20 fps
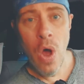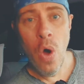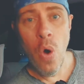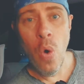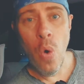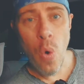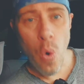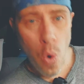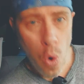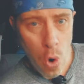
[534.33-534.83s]

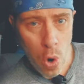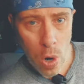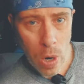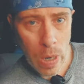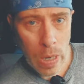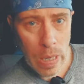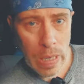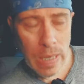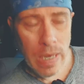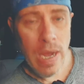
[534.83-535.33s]

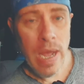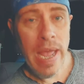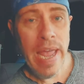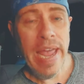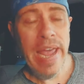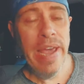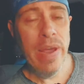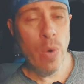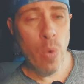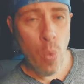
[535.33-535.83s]
or
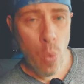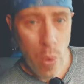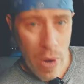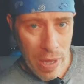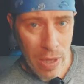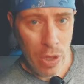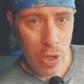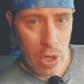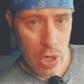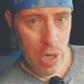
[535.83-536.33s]
it
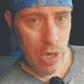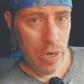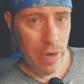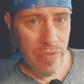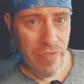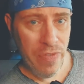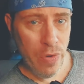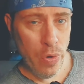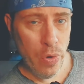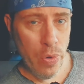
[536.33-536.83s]
will cook
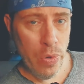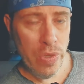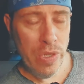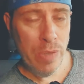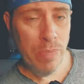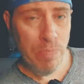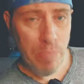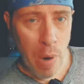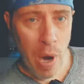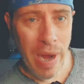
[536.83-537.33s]
foods,
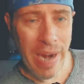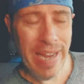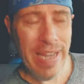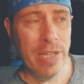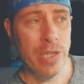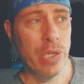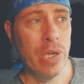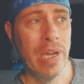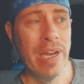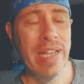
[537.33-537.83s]
but
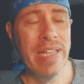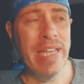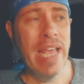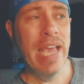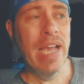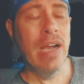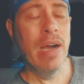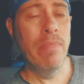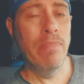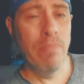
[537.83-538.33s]
it's going to
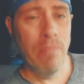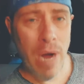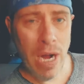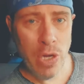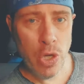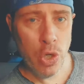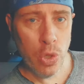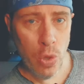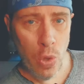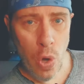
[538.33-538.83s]
take a
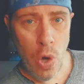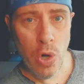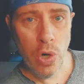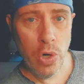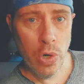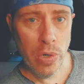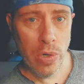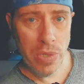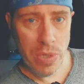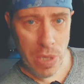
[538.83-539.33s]
much
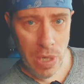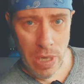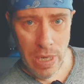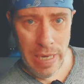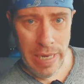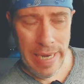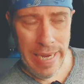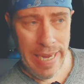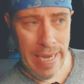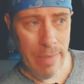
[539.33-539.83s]
longer
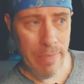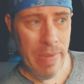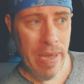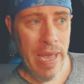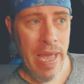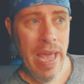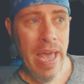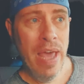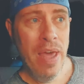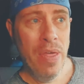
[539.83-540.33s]
time
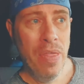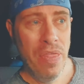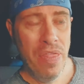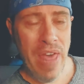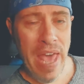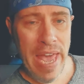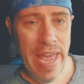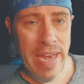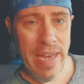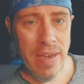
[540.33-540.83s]

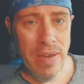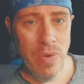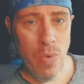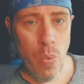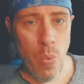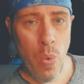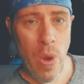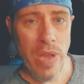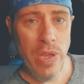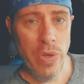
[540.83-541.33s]
than
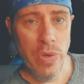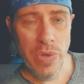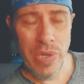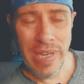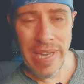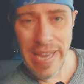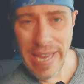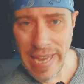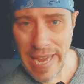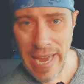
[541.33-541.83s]
when
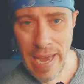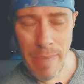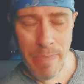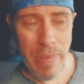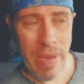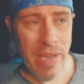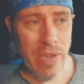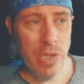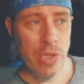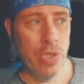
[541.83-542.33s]
using a
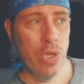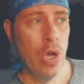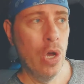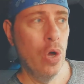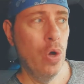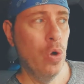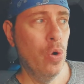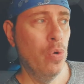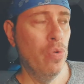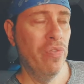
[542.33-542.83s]
camping
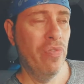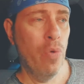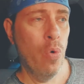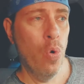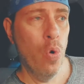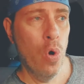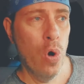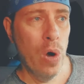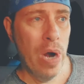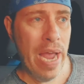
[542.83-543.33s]
stove
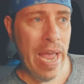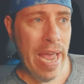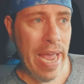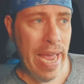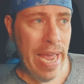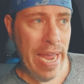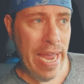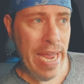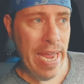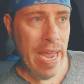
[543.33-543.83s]
or
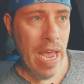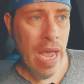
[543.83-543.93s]
a